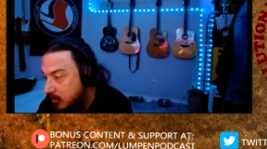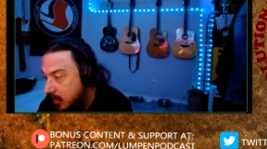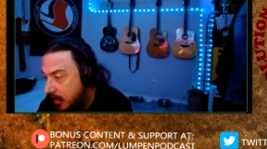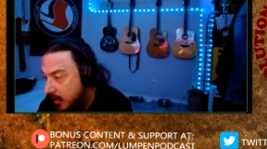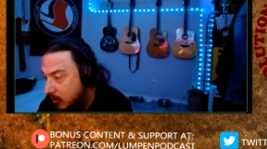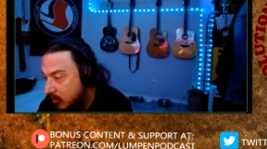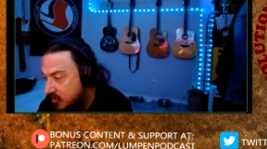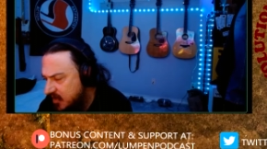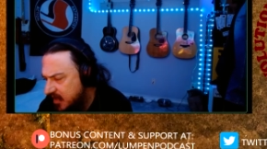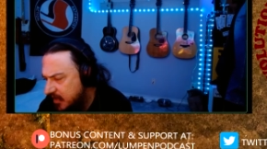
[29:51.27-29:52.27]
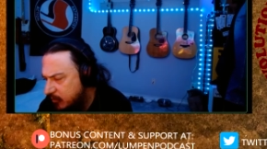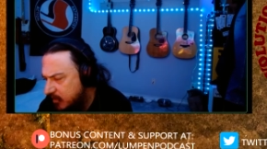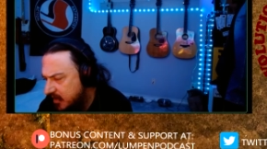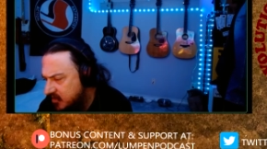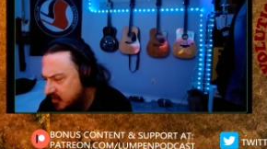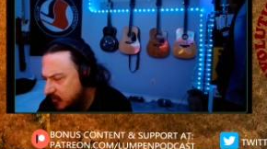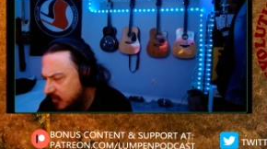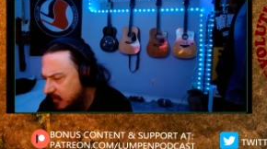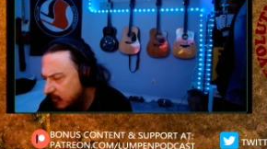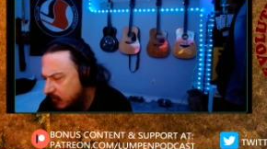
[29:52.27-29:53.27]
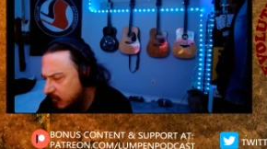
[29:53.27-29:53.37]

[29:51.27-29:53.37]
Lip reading: and I want to say he raised something like